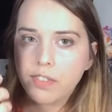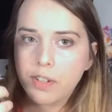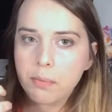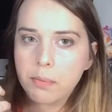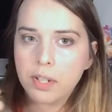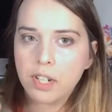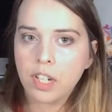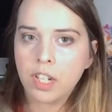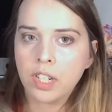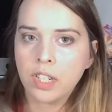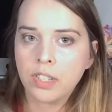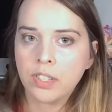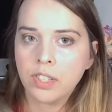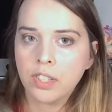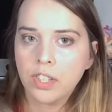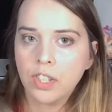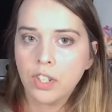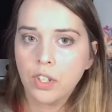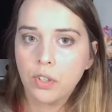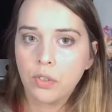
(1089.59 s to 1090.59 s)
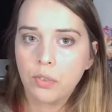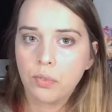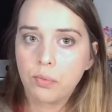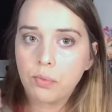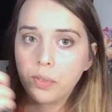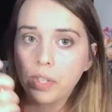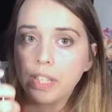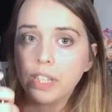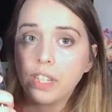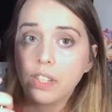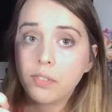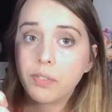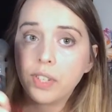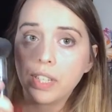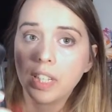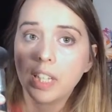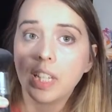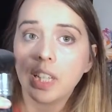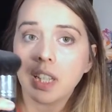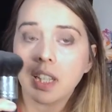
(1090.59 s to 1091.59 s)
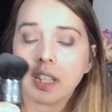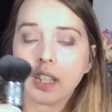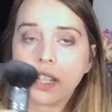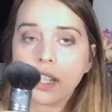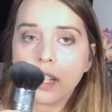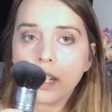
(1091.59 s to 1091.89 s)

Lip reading: from a really